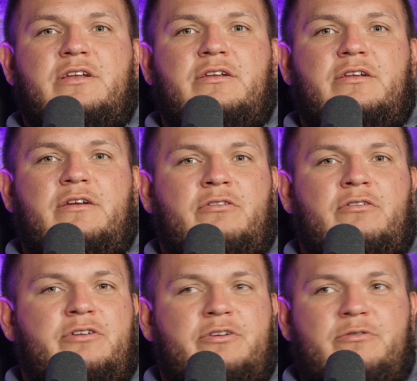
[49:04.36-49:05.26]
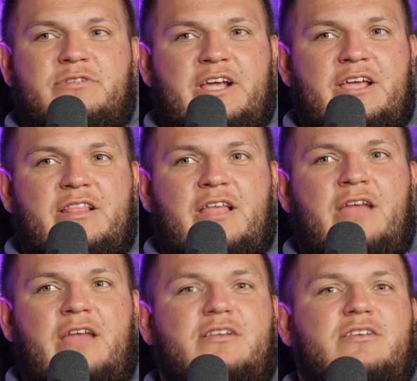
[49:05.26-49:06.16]
And earlier you were saying
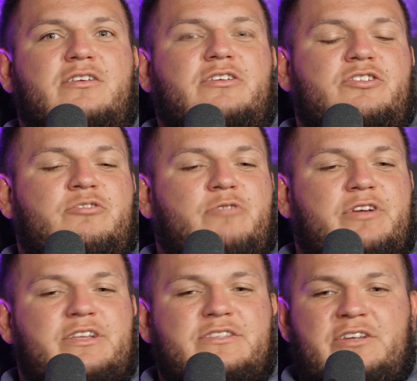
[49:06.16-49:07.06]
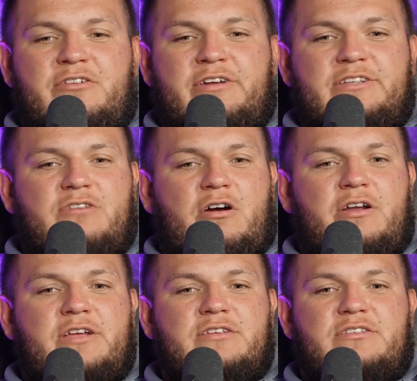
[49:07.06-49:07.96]
that you were considering
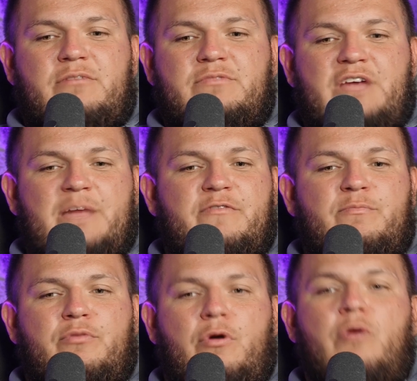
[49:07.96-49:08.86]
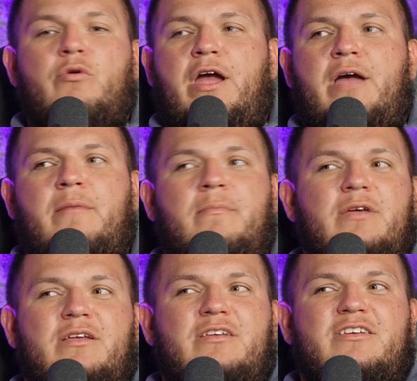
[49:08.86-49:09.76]
starting some type of program.
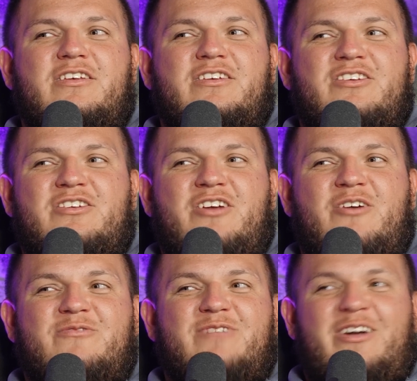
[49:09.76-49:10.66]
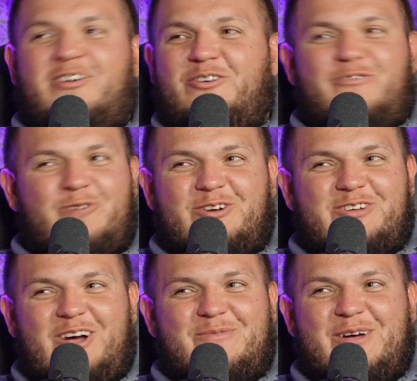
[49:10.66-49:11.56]
I don't know if you want
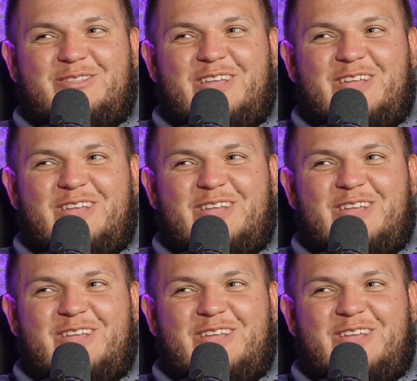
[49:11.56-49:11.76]
to talk about